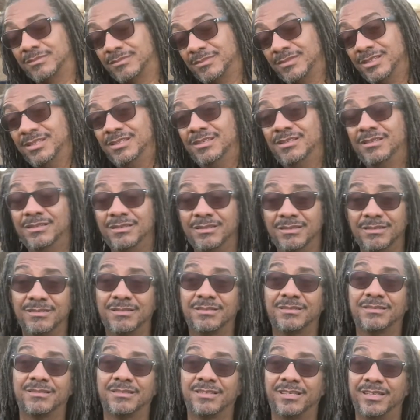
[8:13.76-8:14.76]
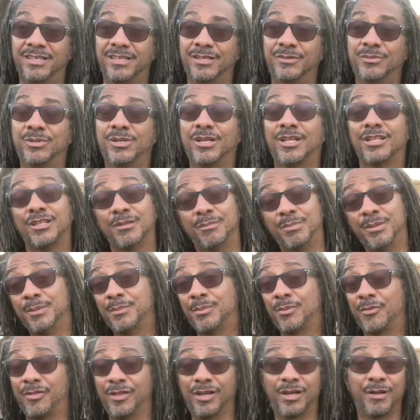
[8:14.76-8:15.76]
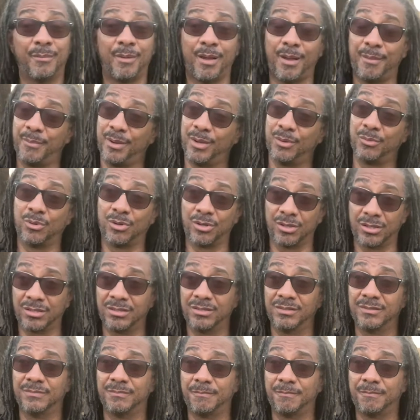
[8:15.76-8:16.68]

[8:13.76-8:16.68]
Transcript: you know, hear what other people think about my work.